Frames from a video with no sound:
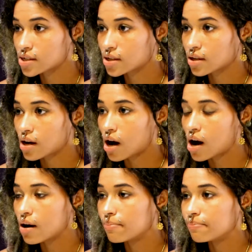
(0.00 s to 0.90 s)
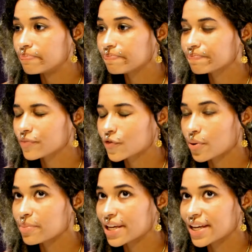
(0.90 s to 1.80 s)
Right. Um, for
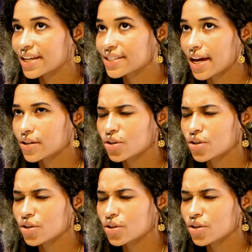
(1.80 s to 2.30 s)
me, it's like